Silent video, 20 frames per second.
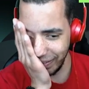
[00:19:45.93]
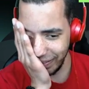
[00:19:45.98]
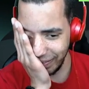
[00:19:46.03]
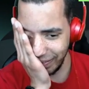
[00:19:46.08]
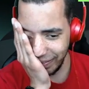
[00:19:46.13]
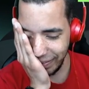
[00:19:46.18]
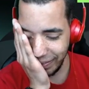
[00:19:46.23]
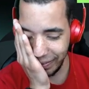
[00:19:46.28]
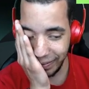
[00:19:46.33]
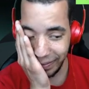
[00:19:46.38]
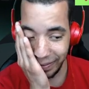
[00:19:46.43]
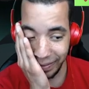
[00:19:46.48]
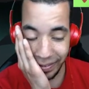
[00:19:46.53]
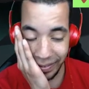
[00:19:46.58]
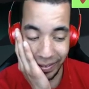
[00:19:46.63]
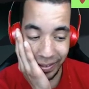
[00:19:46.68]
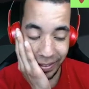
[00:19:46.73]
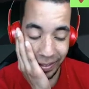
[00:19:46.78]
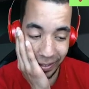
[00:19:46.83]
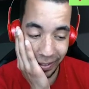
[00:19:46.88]

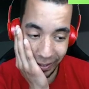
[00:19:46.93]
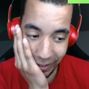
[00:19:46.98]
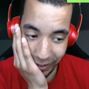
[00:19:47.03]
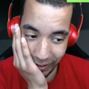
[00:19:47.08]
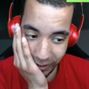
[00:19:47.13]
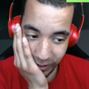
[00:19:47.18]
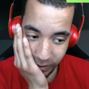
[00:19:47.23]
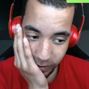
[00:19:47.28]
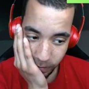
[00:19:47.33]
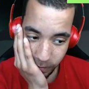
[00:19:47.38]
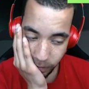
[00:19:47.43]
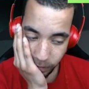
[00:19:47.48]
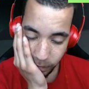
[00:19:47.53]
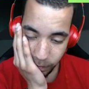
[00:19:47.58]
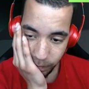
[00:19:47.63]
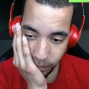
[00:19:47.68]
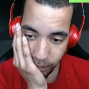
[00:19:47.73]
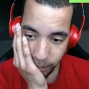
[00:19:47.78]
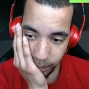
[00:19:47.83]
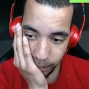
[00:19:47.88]

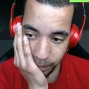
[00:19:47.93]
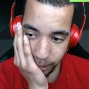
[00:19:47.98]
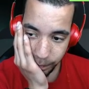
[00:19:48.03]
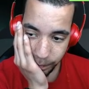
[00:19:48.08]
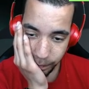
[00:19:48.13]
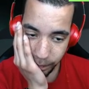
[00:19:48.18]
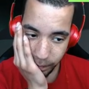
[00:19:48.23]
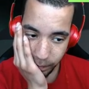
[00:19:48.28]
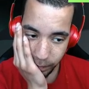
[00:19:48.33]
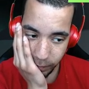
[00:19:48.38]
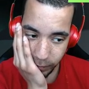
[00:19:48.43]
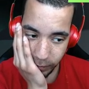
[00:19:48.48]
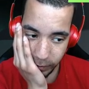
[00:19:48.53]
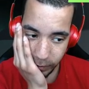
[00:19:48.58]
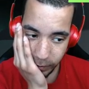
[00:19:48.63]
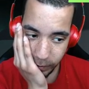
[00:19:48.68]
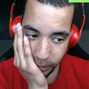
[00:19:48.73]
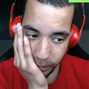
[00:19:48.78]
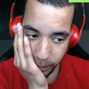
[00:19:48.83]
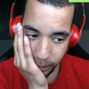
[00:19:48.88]

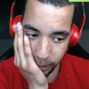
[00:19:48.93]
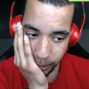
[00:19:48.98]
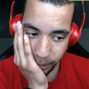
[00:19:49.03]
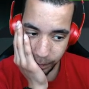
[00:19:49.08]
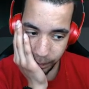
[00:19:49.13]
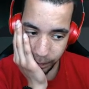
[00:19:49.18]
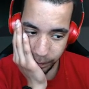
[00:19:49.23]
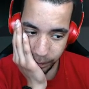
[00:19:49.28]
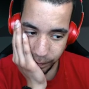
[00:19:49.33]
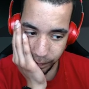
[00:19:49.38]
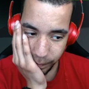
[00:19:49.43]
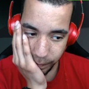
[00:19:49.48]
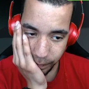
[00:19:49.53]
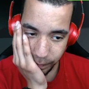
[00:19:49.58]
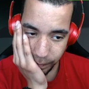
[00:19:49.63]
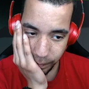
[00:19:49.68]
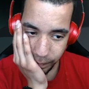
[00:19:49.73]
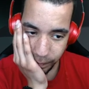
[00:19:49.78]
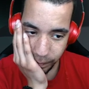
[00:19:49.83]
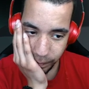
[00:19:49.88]

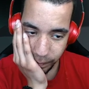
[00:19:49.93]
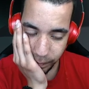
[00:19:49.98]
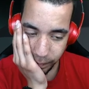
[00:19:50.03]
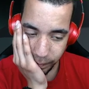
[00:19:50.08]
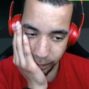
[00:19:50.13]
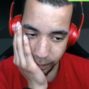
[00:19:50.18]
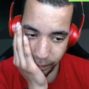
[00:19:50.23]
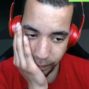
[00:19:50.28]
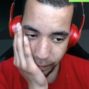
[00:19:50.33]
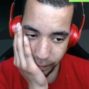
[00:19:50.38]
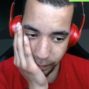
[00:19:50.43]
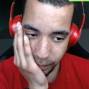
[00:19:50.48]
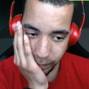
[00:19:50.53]
No one is speaking in this clip.